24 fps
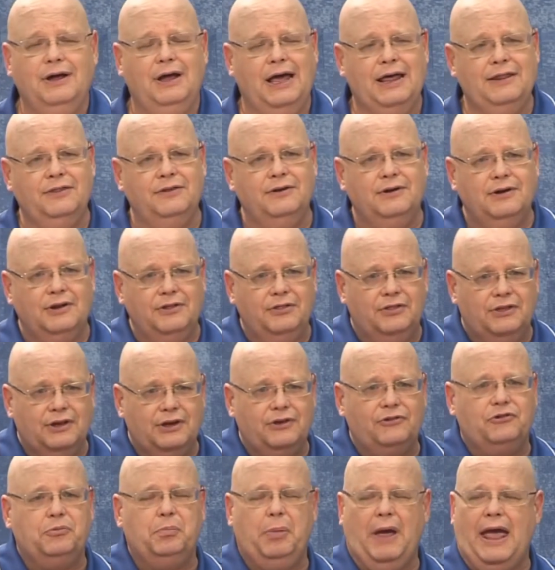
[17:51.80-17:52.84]
And
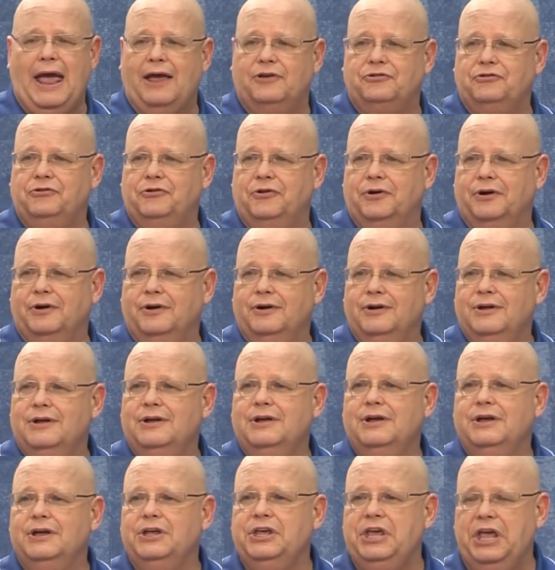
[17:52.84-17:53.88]
this pastor
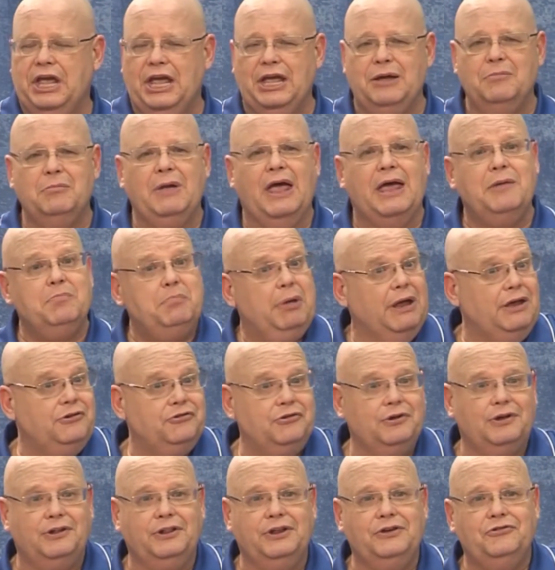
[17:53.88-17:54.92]
came and
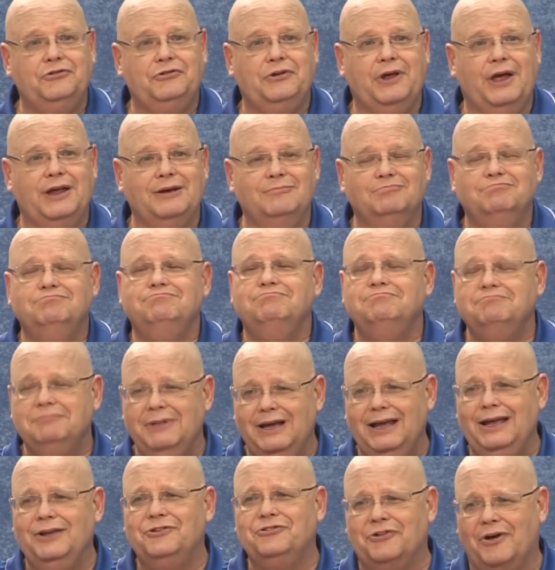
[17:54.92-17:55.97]
basically said,
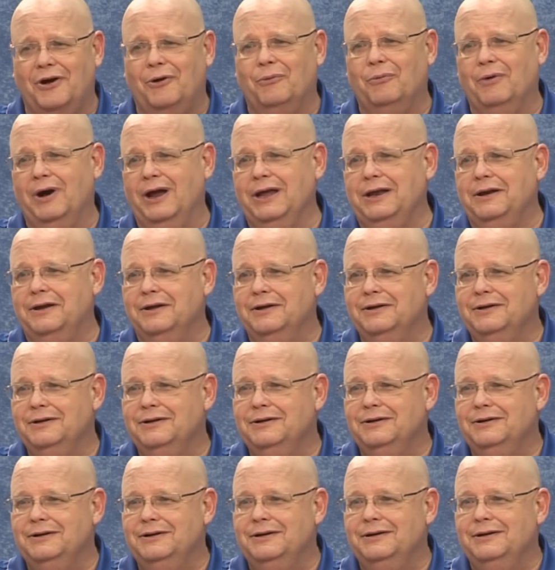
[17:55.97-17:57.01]
It's all right.
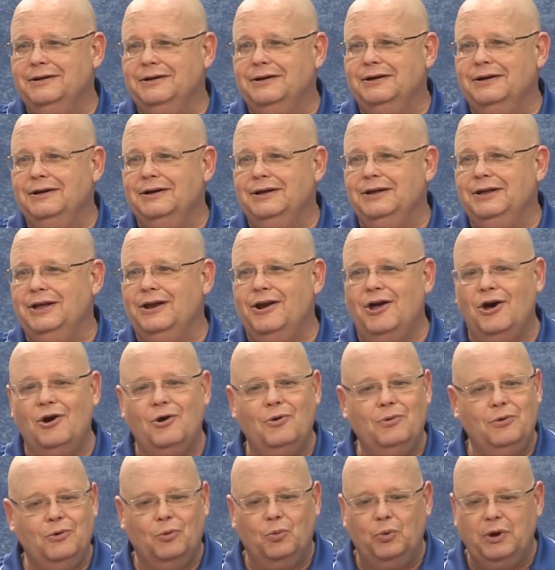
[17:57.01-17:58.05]
You
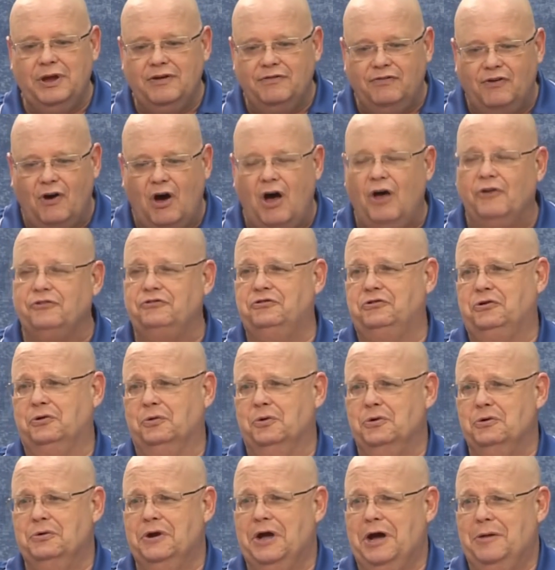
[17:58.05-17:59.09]
know, we've all
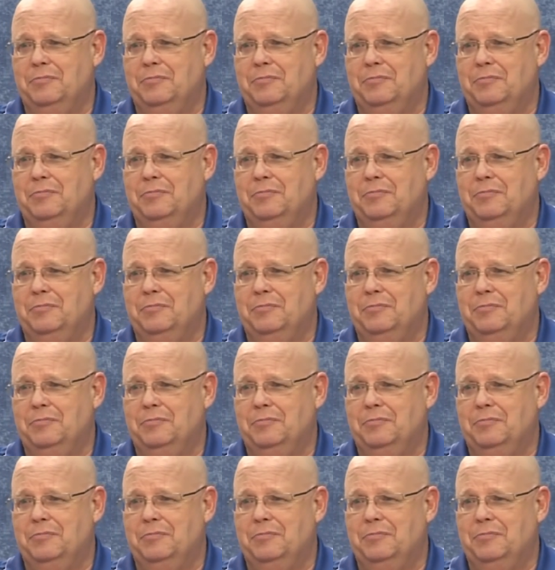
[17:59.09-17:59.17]
screwed